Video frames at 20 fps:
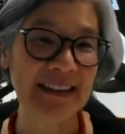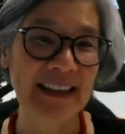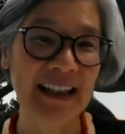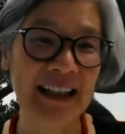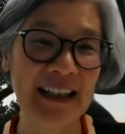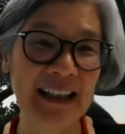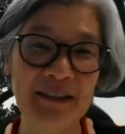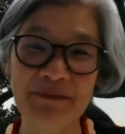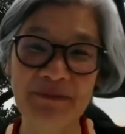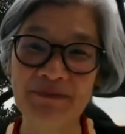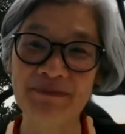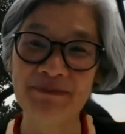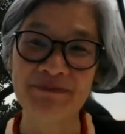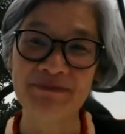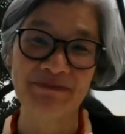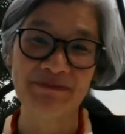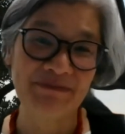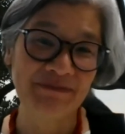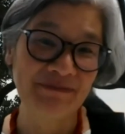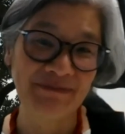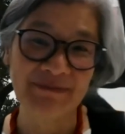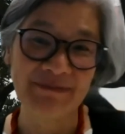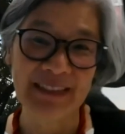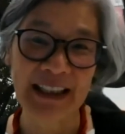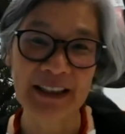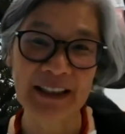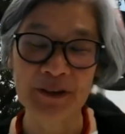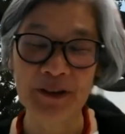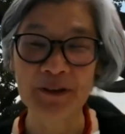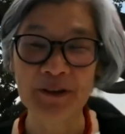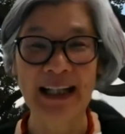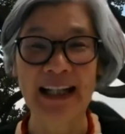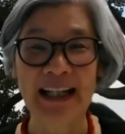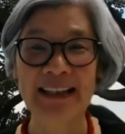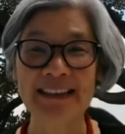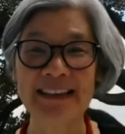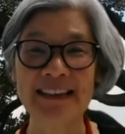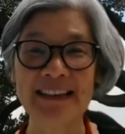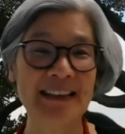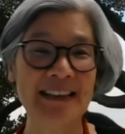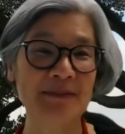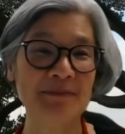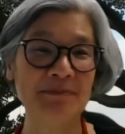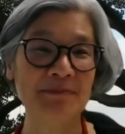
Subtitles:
I don't know, ask